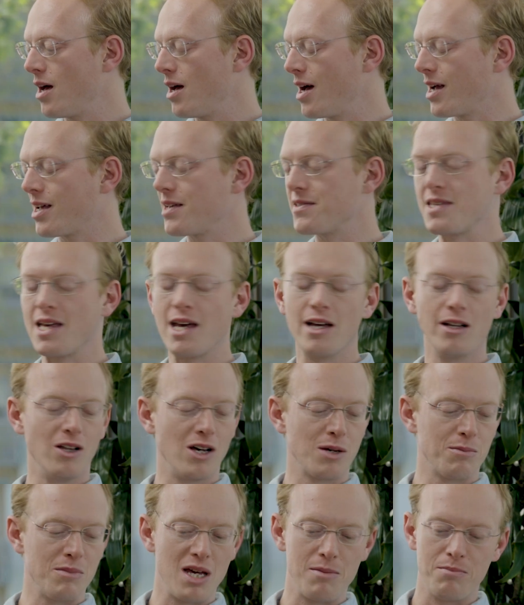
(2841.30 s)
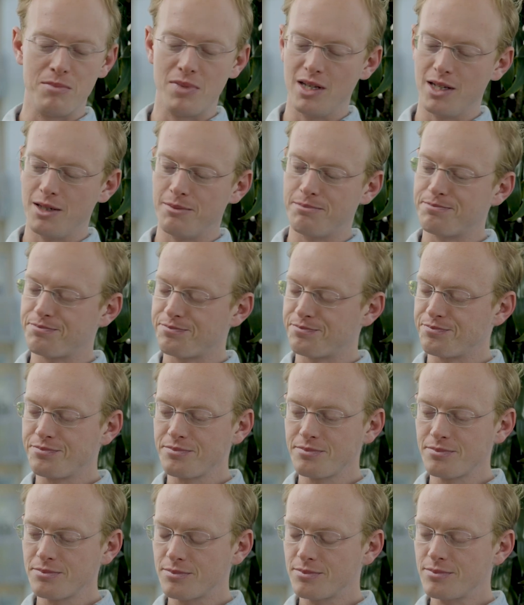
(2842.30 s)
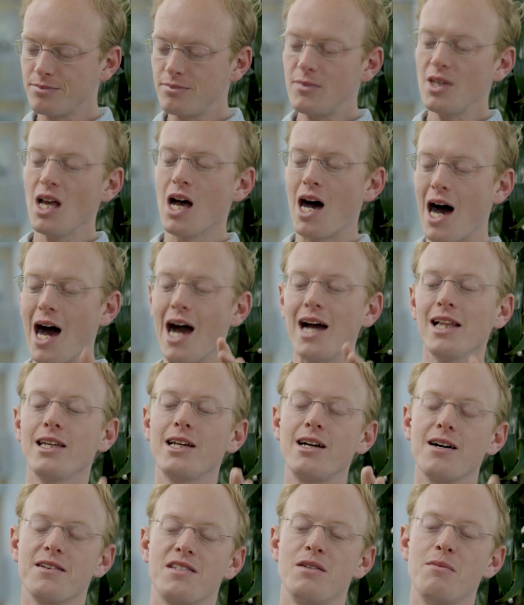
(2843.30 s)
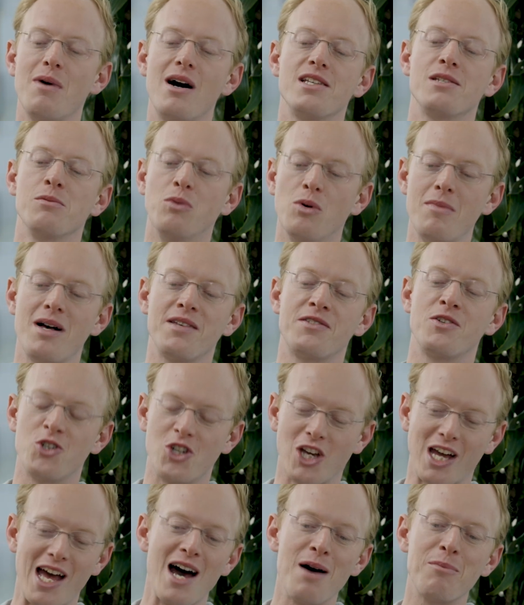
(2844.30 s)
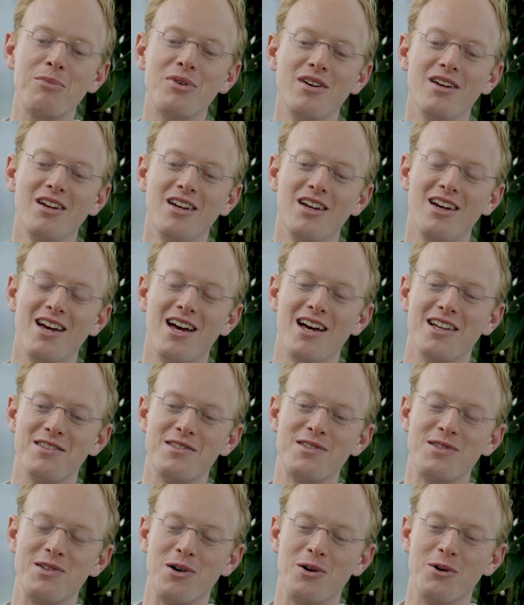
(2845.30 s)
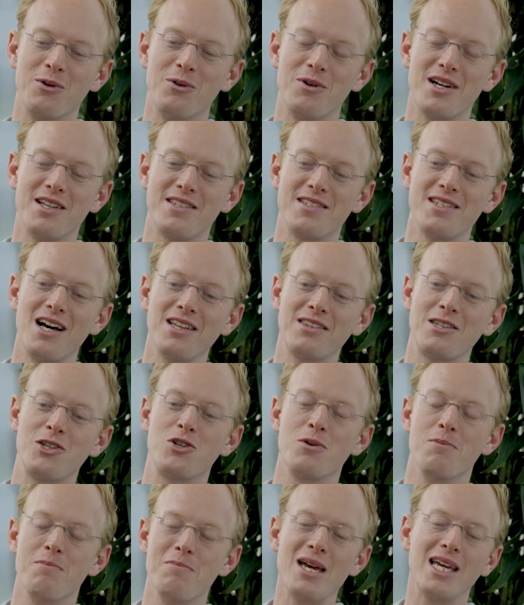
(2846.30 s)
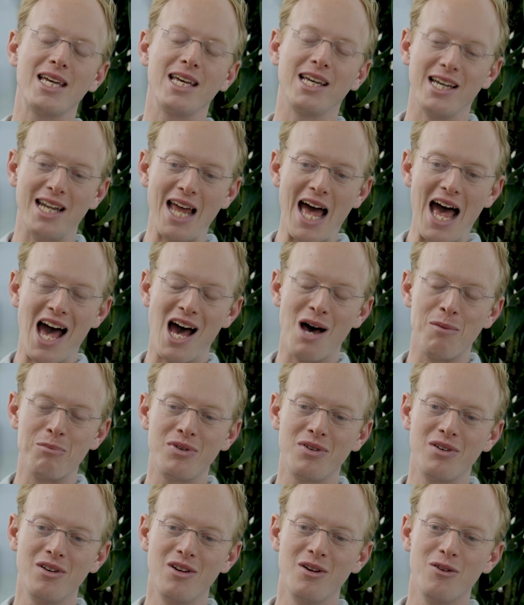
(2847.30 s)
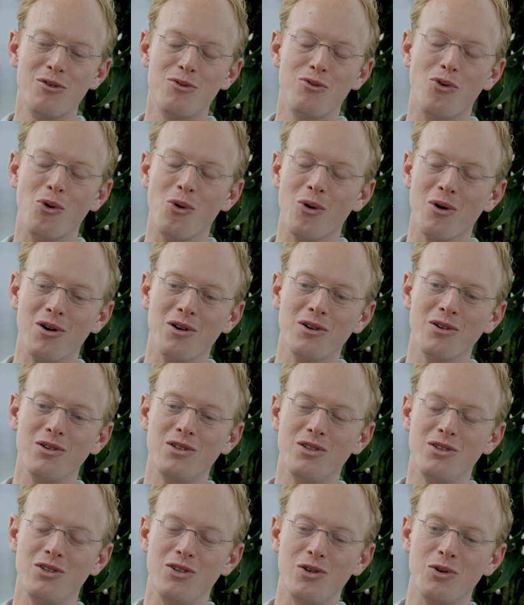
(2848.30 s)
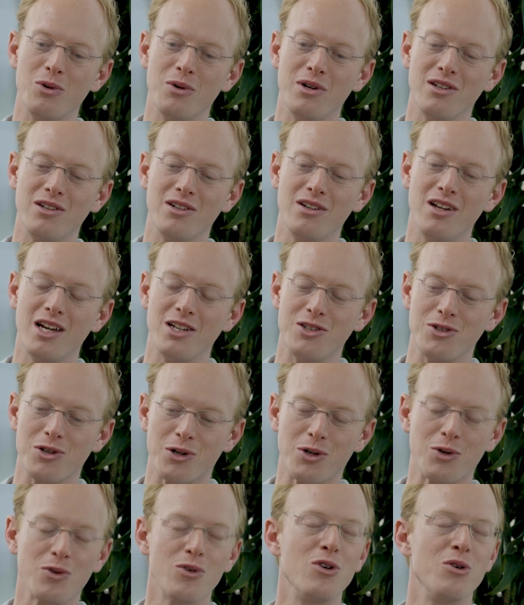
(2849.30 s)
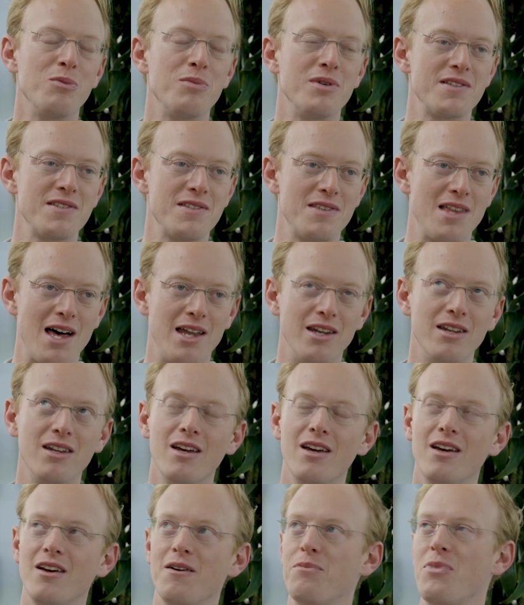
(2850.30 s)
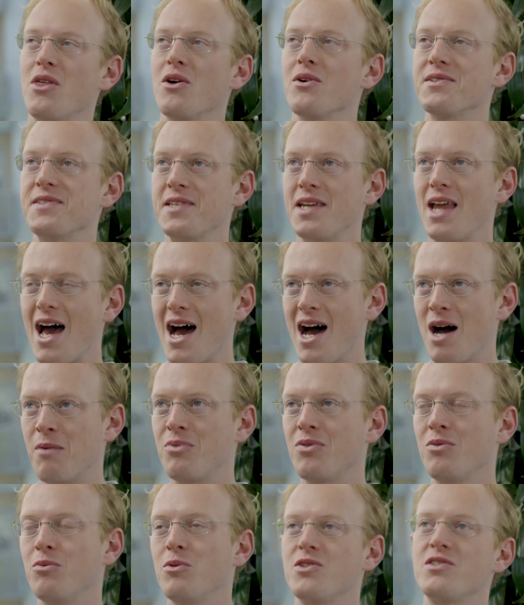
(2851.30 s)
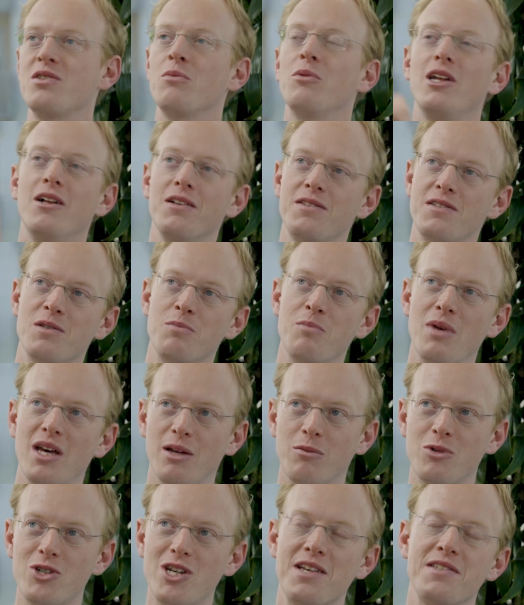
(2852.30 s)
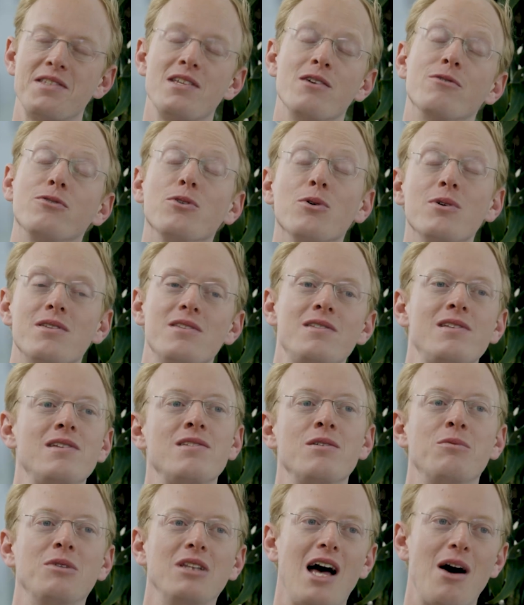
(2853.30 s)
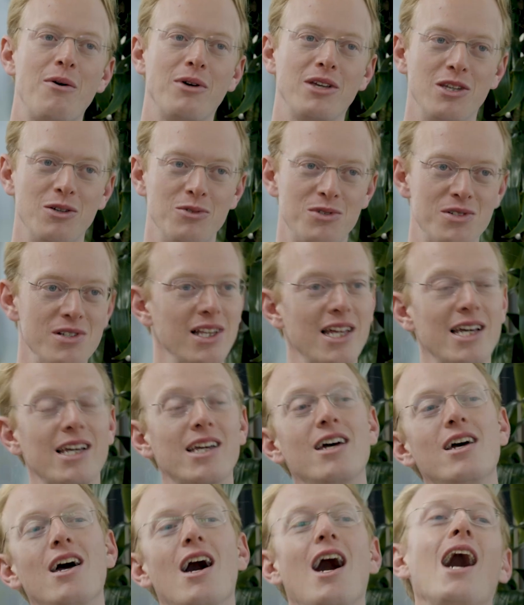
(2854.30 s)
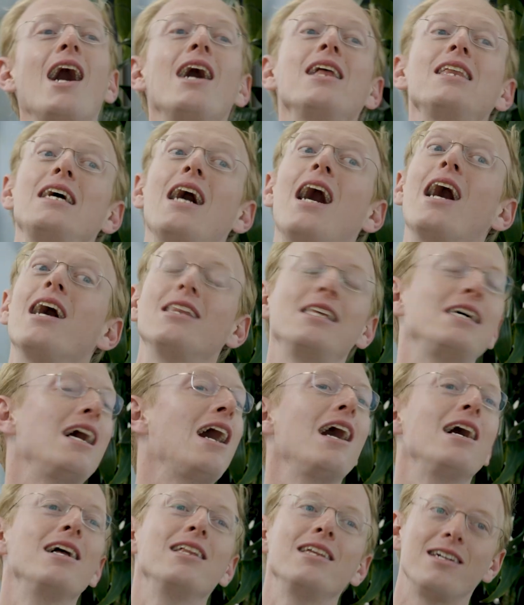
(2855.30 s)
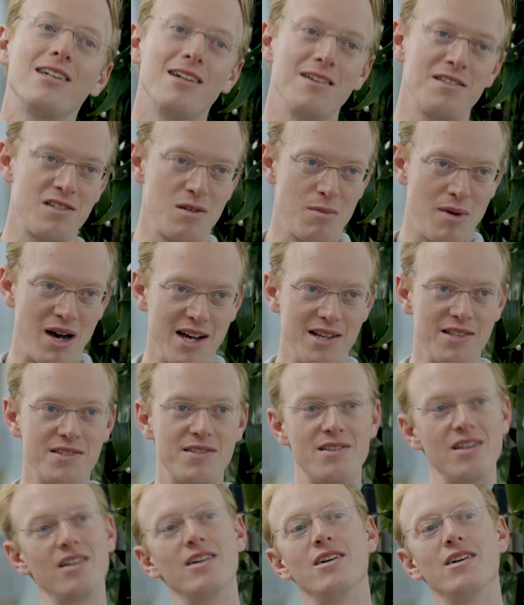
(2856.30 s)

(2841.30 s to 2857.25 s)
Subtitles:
guess the analog might be a highly customizable messaging app. And so it's not that you're making an app for you and your group, it's that there is an app which someone else has made, which has the affordances of allowing you to like highly, highly, highly customize